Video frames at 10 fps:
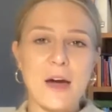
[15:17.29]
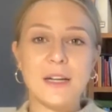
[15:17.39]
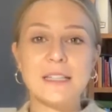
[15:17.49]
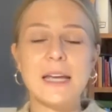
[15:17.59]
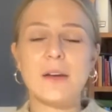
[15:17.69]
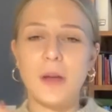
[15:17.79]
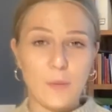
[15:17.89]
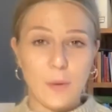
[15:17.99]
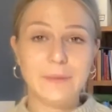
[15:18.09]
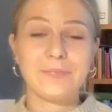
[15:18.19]
And it's like, okay,
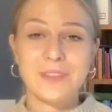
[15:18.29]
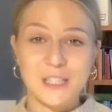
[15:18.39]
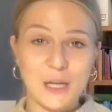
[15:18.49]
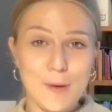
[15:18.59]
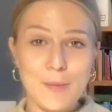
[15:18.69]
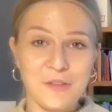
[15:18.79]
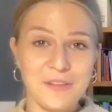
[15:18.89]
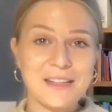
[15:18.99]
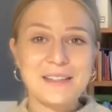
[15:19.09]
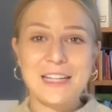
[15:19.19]
1, it's not about
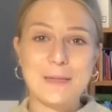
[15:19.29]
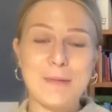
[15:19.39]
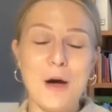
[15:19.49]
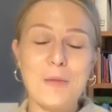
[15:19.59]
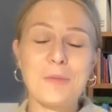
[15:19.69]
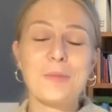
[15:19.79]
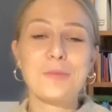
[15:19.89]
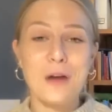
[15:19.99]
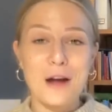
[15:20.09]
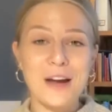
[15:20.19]
perfect. It's about
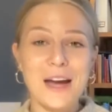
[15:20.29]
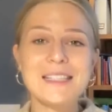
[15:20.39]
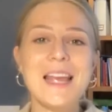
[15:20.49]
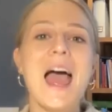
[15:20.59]
progress.